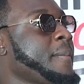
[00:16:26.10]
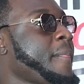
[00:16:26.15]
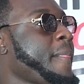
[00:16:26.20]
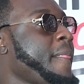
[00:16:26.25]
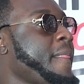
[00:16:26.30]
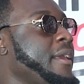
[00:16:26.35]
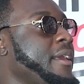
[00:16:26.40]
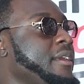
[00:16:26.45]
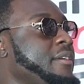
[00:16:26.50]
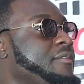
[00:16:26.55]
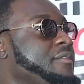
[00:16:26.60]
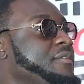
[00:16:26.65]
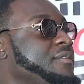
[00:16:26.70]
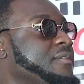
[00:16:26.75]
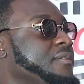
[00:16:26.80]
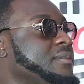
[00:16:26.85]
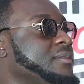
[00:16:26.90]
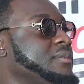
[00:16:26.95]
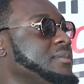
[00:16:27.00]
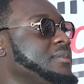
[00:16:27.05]
Obu one man and
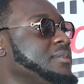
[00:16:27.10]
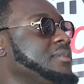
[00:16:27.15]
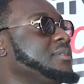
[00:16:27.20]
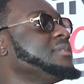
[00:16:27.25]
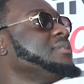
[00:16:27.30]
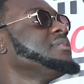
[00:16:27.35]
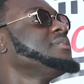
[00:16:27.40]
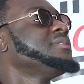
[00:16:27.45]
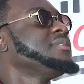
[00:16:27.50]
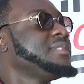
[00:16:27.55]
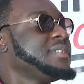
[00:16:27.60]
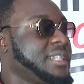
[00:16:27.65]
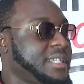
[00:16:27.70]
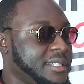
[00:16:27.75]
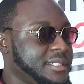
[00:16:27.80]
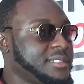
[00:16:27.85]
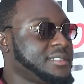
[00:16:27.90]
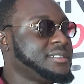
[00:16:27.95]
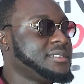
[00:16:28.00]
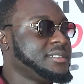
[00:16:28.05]
the whole name
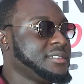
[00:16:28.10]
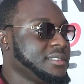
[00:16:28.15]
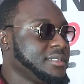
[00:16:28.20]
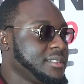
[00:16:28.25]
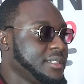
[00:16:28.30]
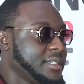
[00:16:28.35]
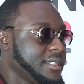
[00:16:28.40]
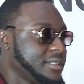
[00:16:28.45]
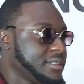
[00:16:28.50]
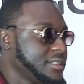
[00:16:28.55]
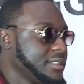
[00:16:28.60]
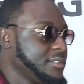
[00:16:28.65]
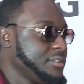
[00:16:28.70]
communicating. Yes.